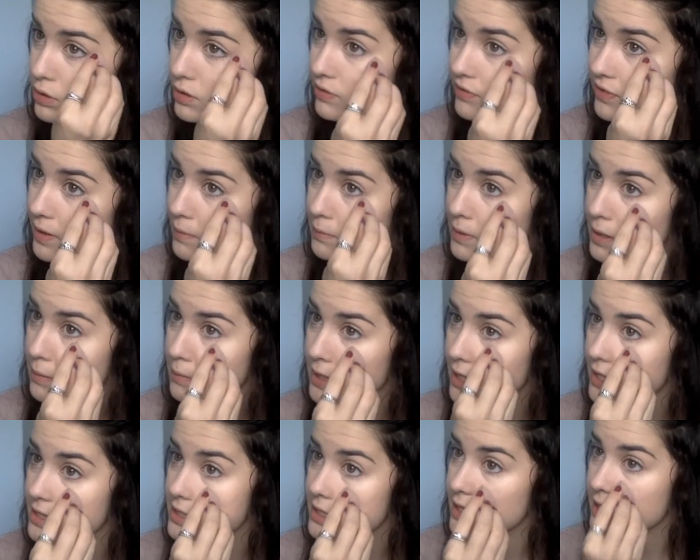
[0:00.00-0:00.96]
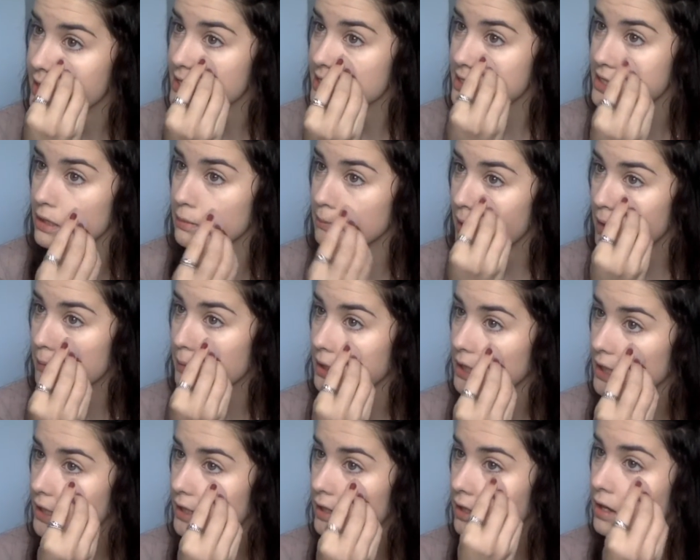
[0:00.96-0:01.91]
the Fit Me because it is still
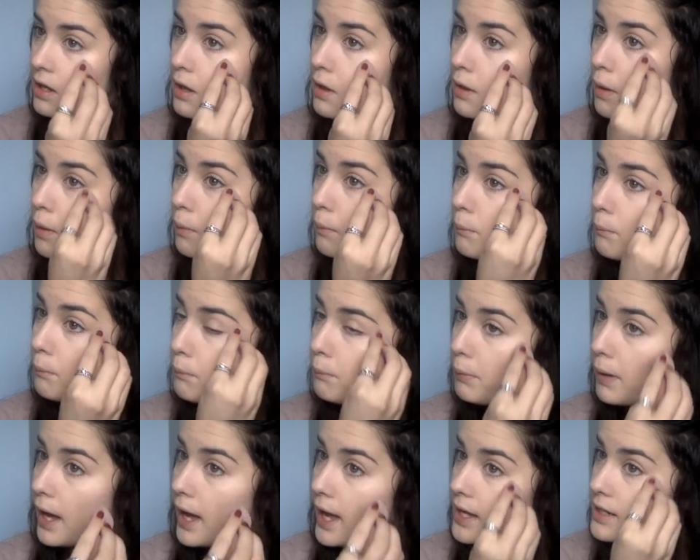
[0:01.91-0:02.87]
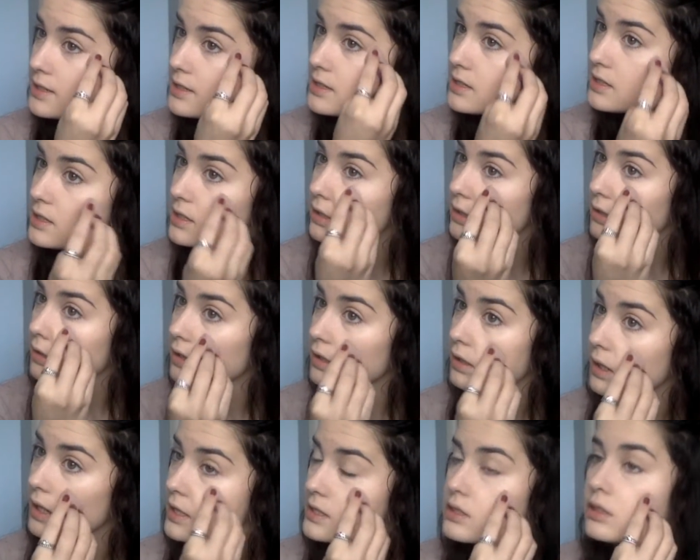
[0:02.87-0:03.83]
Maybelline, but
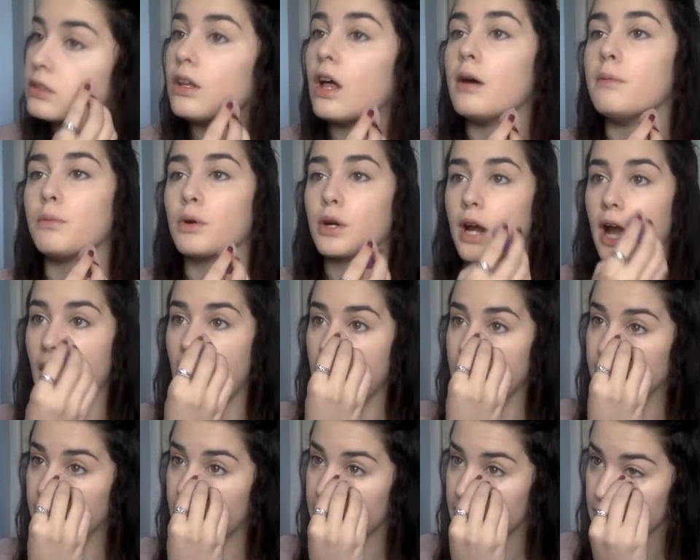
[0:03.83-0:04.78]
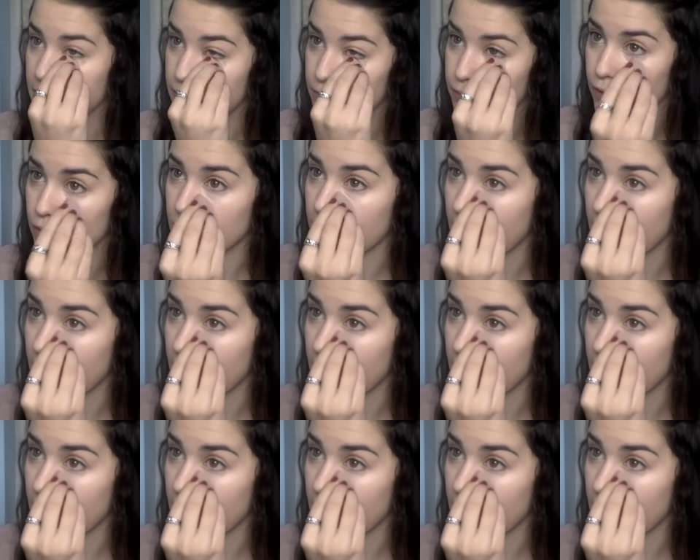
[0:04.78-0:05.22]
it's a lot more highlighting and full